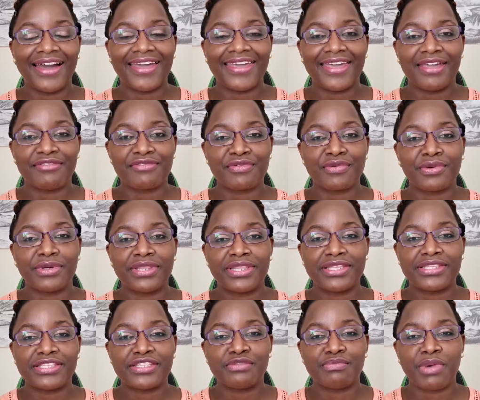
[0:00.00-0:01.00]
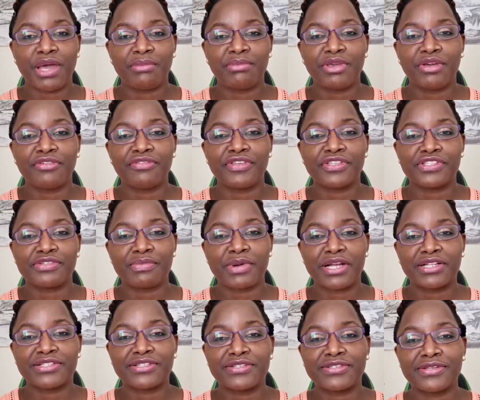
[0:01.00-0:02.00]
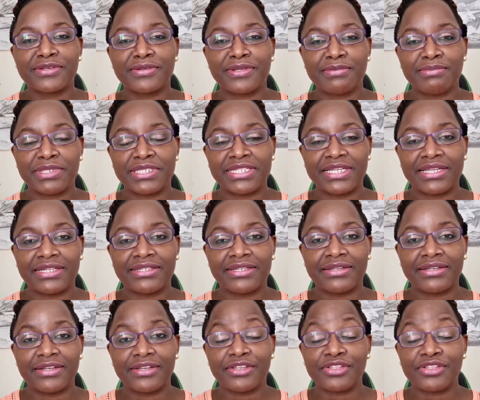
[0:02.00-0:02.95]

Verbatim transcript: Hi everyone, this is Bami of Inspired to Soar Limited.